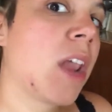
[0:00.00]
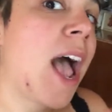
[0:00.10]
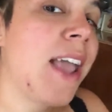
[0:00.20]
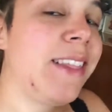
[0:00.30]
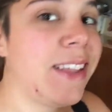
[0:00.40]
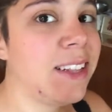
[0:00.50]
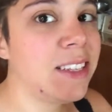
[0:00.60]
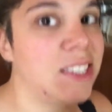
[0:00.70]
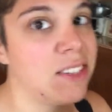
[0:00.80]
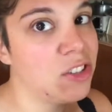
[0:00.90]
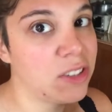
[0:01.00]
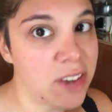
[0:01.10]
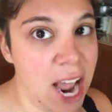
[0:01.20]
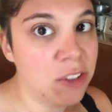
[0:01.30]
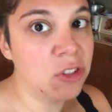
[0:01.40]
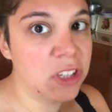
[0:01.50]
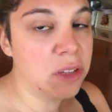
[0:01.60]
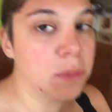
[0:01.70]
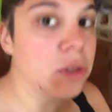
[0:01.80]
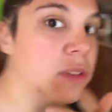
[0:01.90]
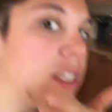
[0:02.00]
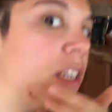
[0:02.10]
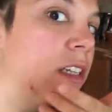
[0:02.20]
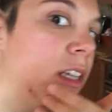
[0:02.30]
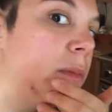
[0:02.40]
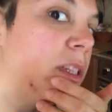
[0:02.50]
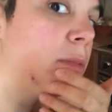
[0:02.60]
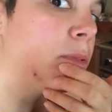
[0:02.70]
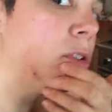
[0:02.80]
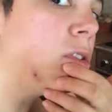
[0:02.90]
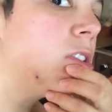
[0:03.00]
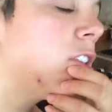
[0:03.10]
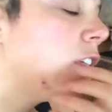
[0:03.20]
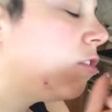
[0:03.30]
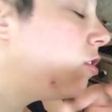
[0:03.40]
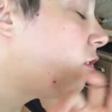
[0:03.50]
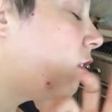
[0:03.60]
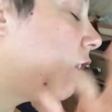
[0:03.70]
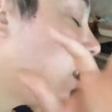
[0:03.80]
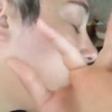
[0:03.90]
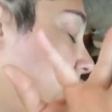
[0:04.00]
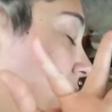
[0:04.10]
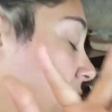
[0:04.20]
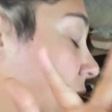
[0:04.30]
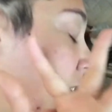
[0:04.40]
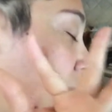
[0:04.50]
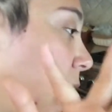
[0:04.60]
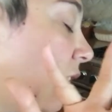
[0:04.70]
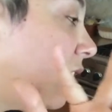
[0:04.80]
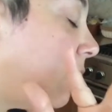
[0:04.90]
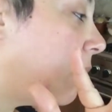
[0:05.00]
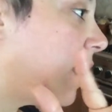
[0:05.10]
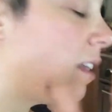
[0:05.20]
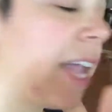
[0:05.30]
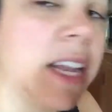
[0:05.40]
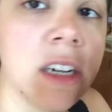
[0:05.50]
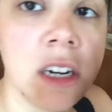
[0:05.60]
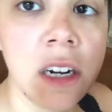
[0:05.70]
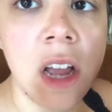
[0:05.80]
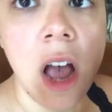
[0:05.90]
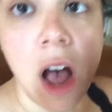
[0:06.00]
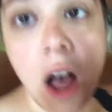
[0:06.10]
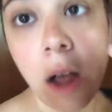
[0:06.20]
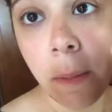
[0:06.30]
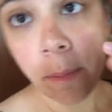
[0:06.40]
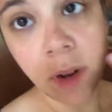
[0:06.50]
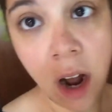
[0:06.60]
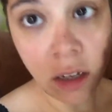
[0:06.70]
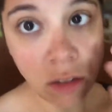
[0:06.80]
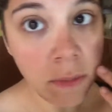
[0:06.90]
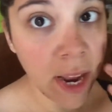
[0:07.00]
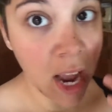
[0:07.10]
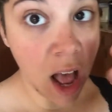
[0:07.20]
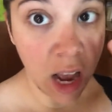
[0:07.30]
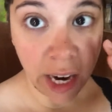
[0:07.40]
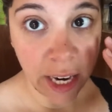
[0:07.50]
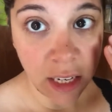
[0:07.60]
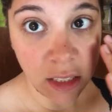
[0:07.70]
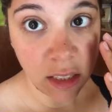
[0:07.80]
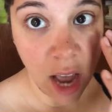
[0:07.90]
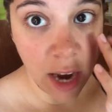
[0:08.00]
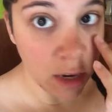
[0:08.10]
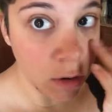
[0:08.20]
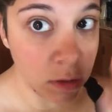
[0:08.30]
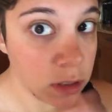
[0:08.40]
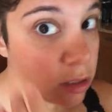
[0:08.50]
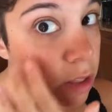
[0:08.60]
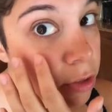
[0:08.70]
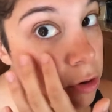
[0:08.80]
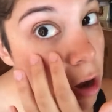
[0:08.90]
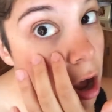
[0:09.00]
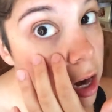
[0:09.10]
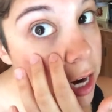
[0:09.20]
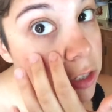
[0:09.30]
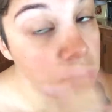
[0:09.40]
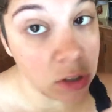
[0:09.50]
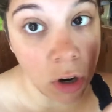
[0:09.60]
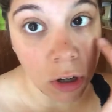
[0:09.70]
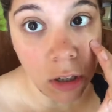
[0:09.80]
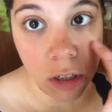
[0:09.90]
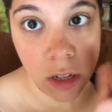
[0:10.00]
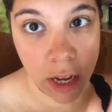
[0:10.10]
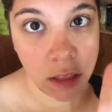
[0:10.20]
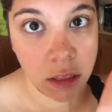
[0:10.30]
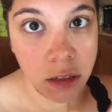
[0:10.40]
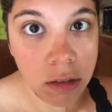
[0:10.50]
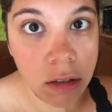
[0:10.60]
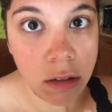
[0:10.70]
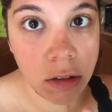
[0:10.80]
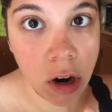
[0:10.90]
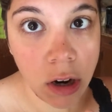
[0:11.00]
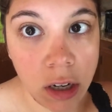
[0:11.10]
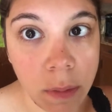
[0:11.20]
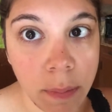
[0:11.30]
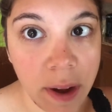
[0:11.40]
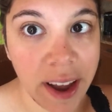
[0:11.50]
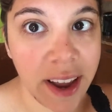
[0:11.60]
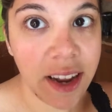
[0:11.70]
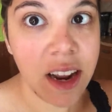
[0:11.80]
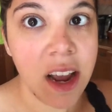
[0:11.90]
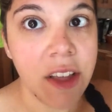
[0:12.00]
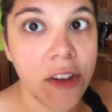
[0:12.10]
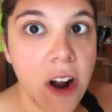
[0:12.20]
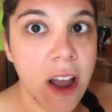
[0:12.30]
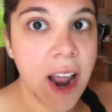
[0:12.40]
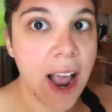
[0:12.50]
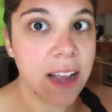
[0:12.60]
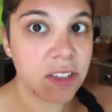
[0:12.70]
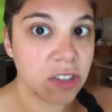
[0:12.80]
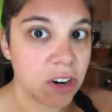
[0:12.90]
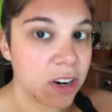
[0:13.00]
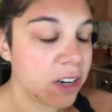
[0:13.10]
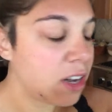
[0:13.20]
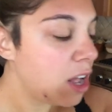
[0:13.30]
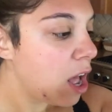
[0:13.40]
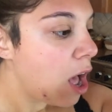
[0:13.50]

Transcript: I think this is just naturally the bruise healing, but the bruise does just look a teensy-weensy bit lighter. But under my eyes, I noticed that they're not as dark. Like, they're still dark, but they're not as dark.